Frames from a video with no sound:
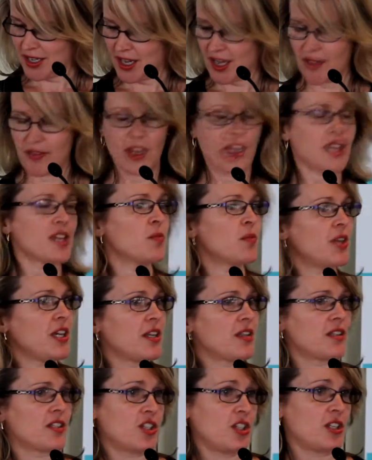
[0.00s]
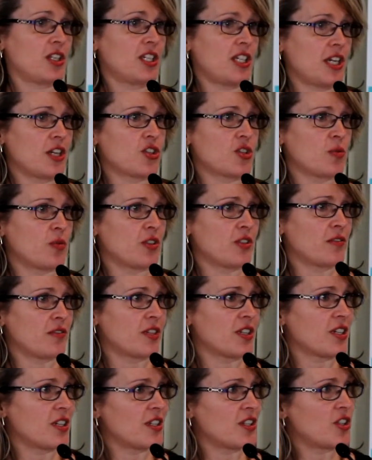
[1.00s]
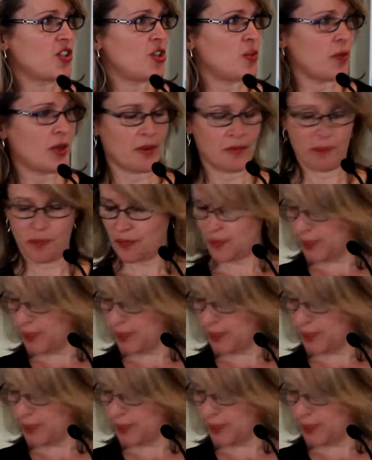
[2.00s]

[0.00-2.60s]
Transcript: And that can be to the detriment of the consumer.